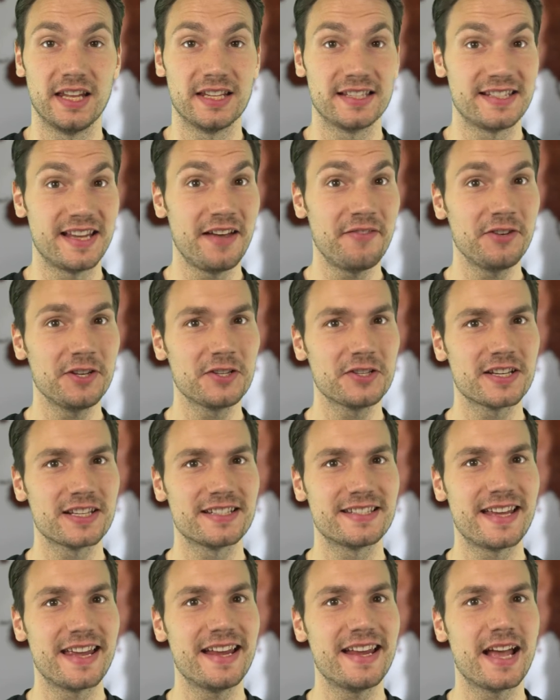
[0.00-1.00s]
Let's have a look
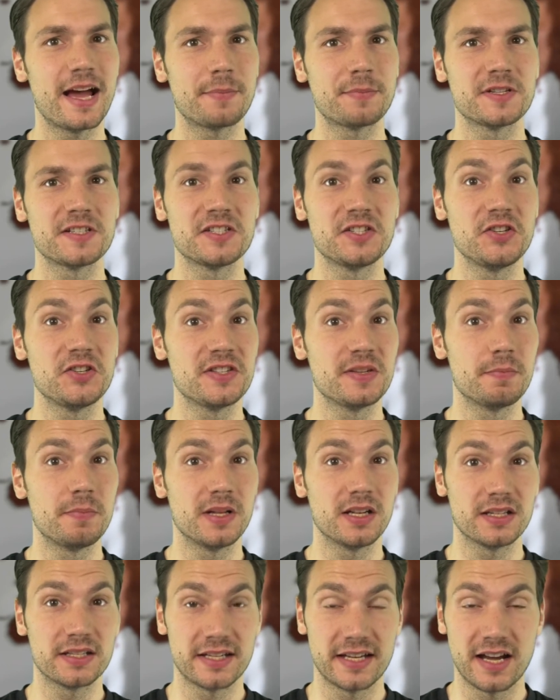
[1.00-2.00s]
at DayCaptain's
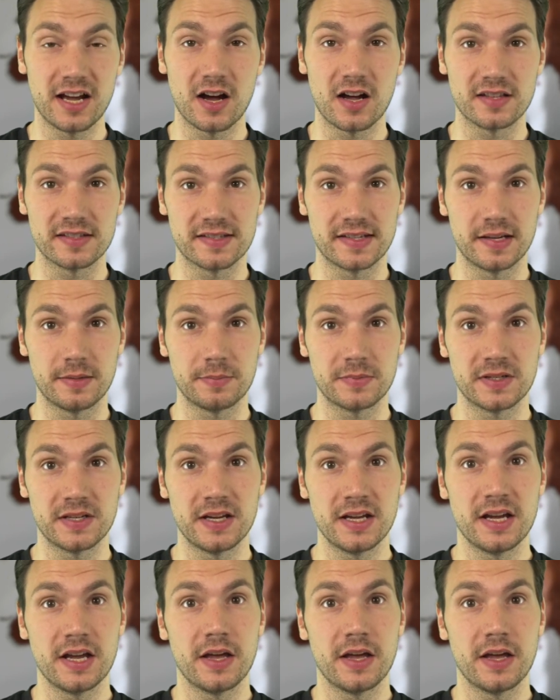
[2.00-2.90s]
usability concept.